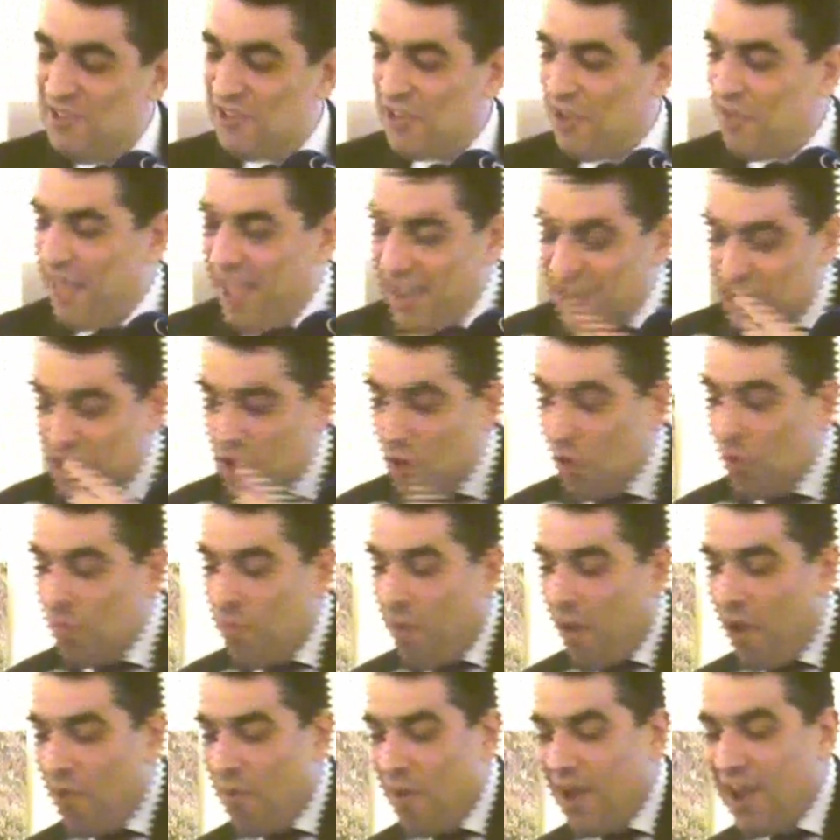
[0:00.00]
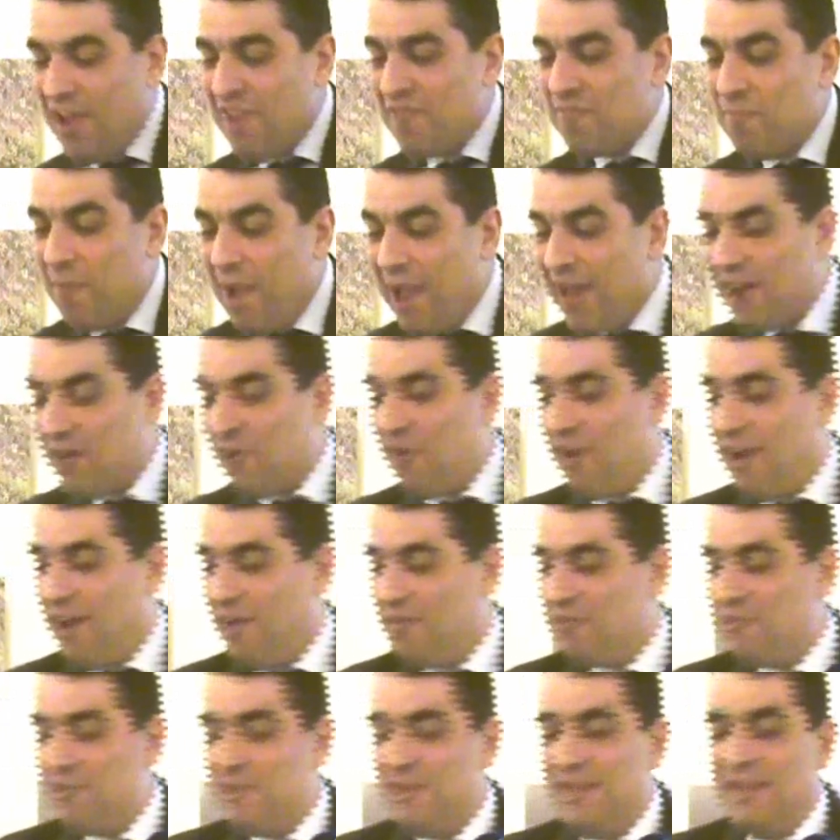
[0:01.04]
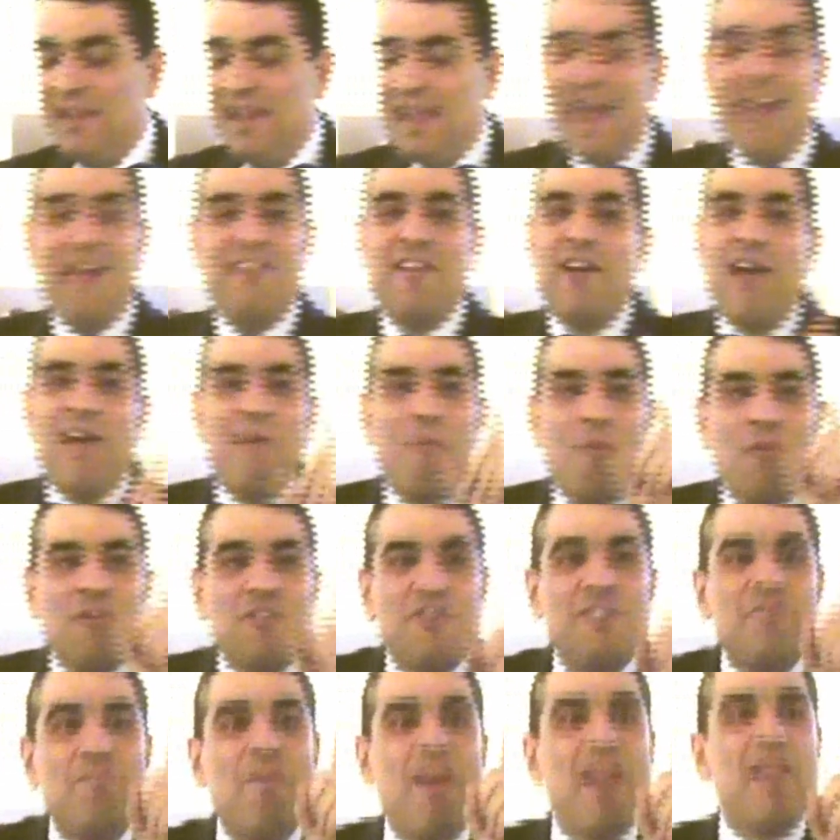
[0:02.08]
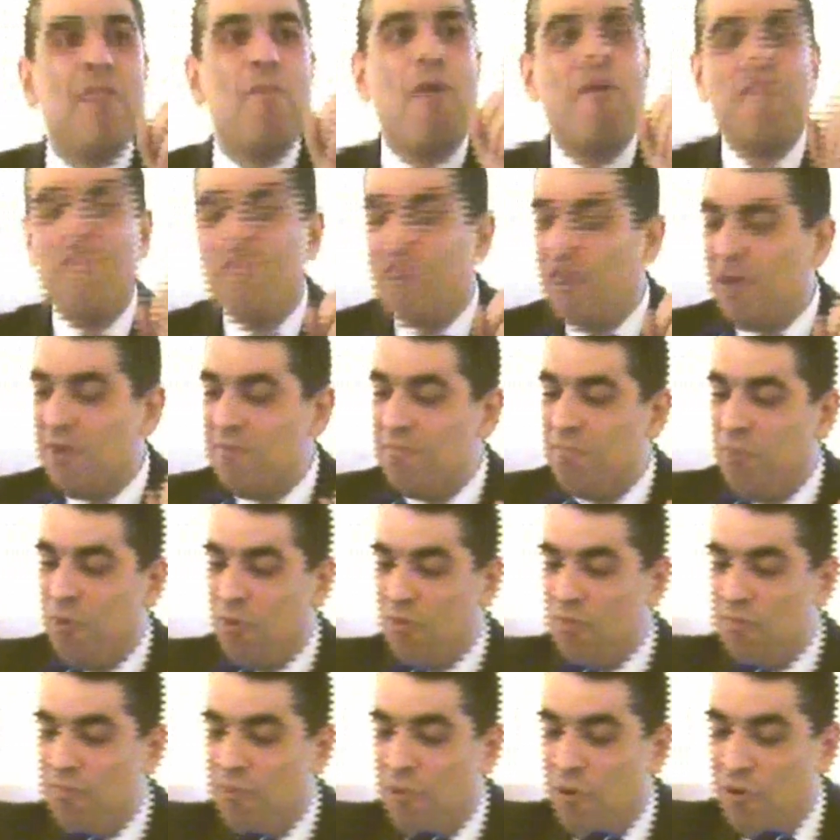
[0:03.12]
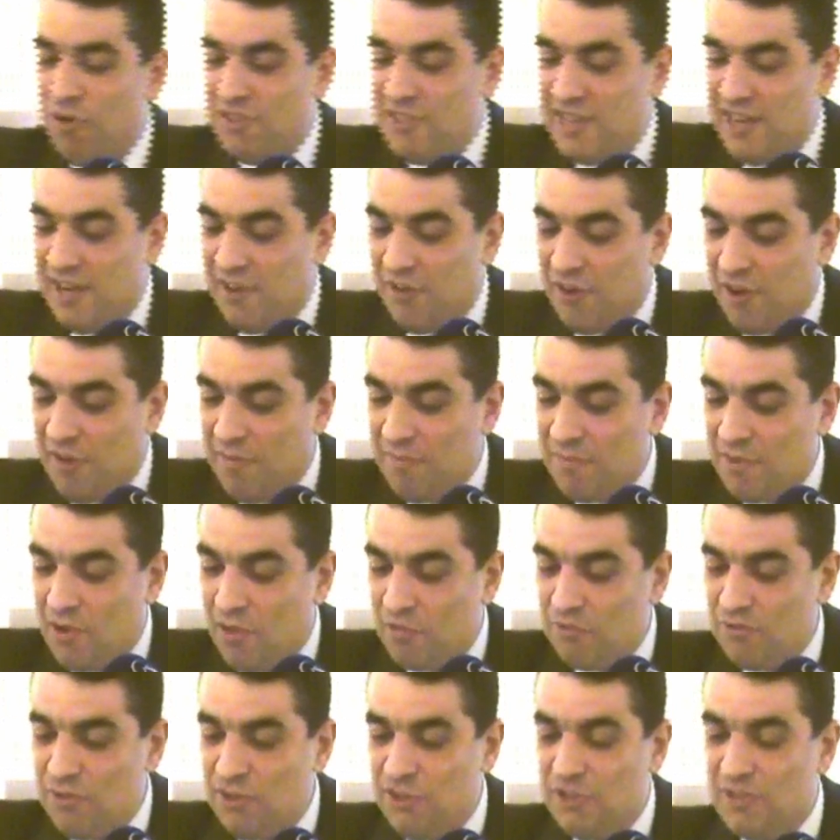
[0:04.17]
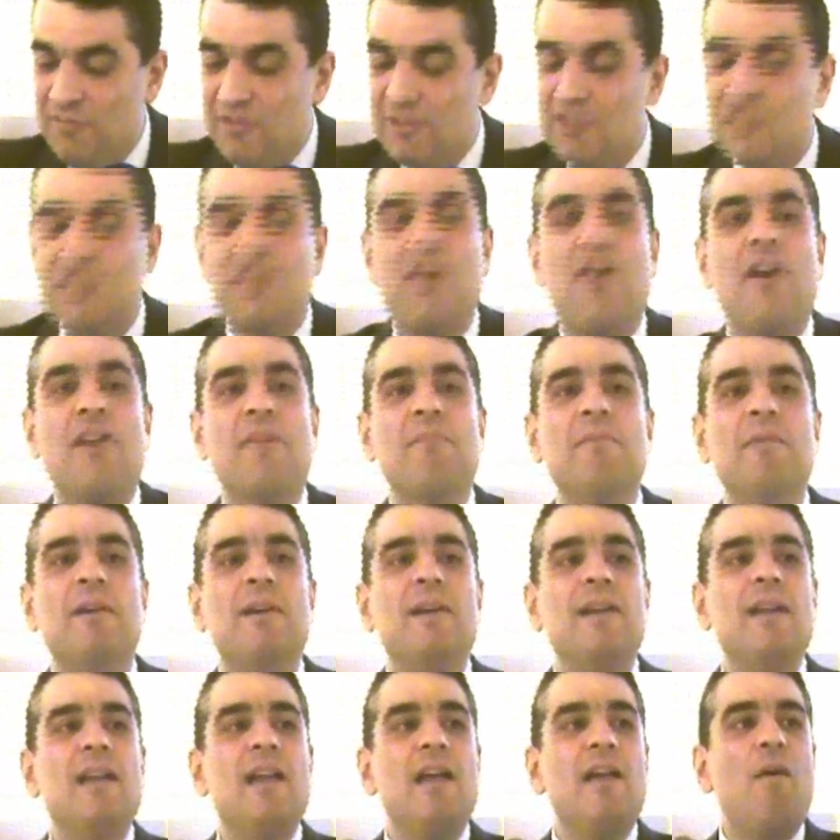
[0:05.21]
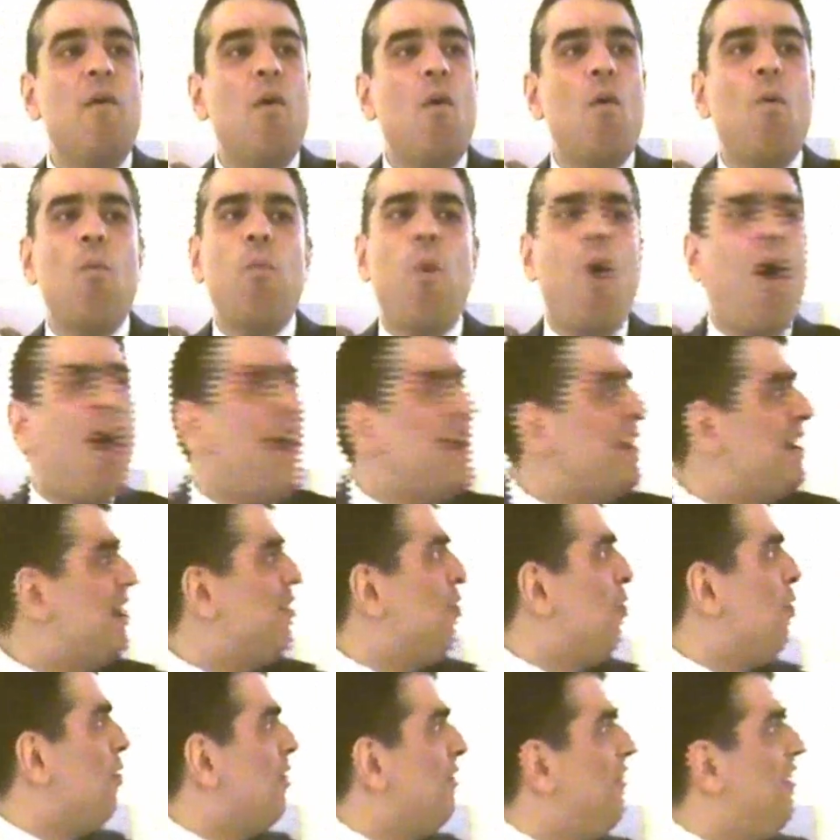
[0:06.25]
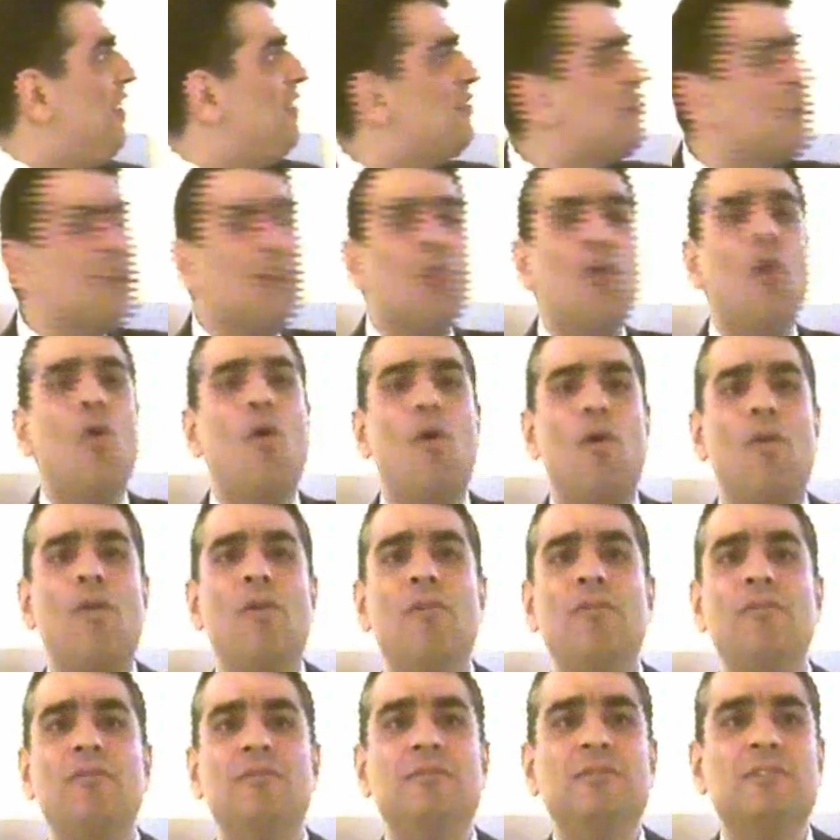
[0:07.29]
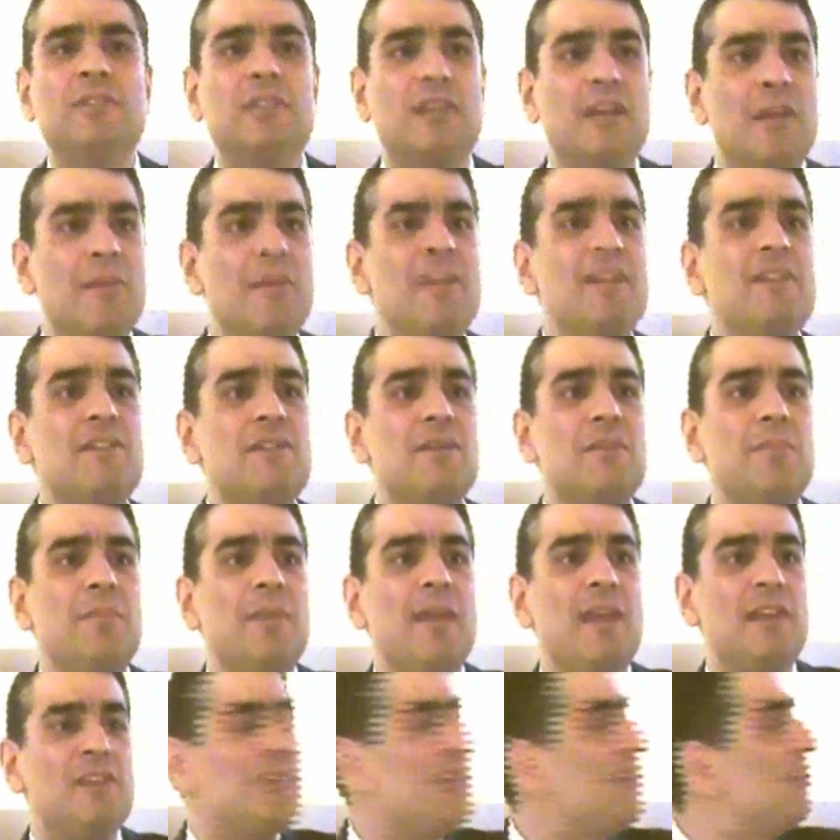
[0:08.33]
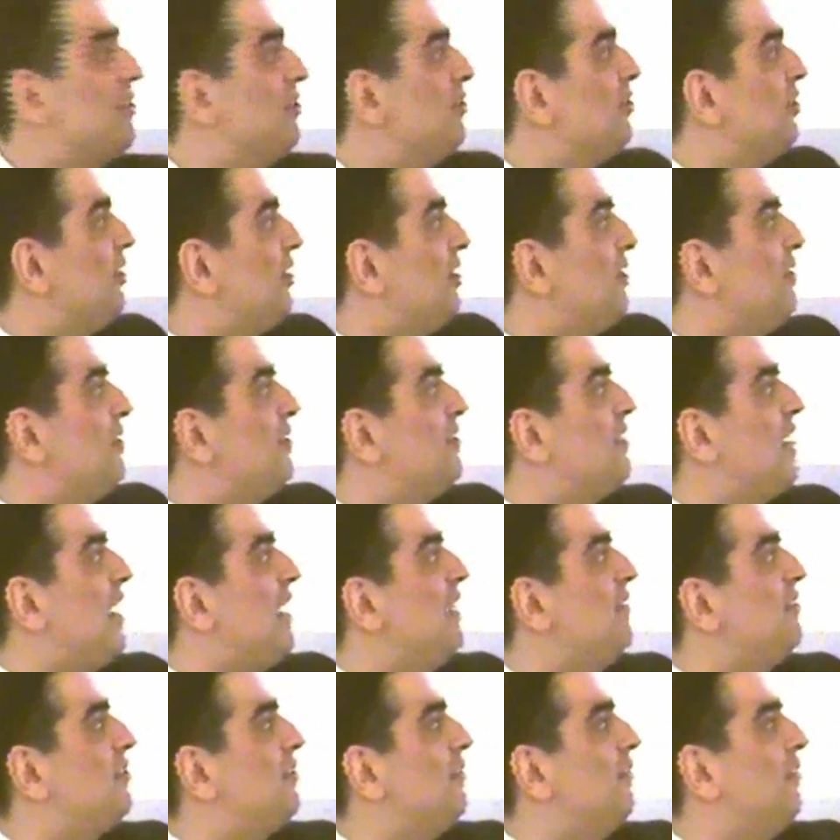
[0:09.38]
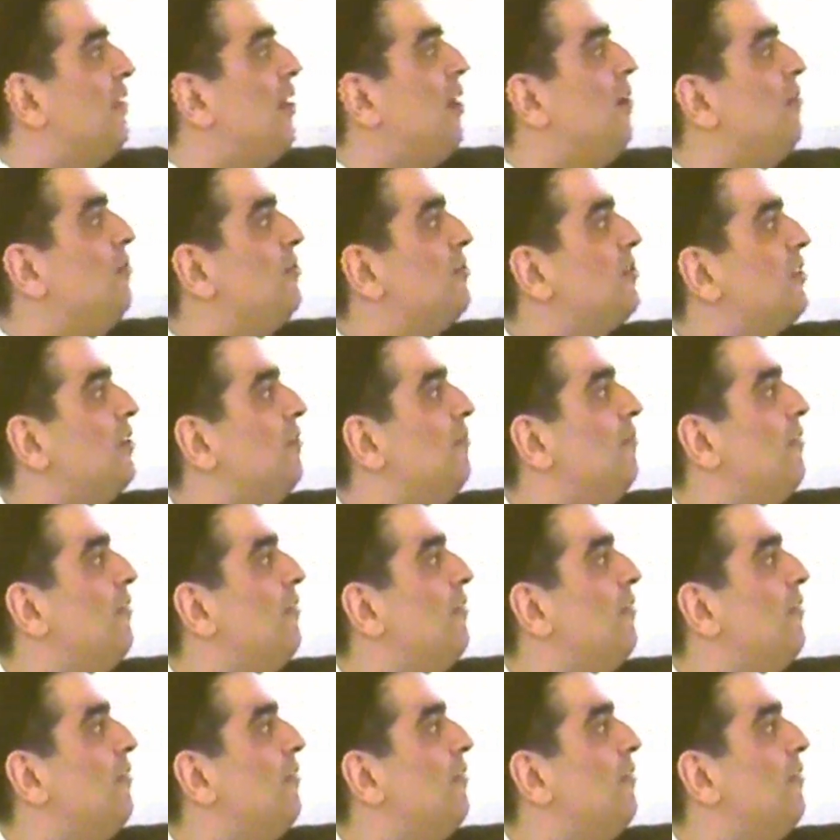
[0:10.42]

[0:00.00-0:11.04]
So that's all by way of background. And I wanted to make one very important point here, and I'm conscious of the time. Why did all of this law come into existence? Look at the dates of those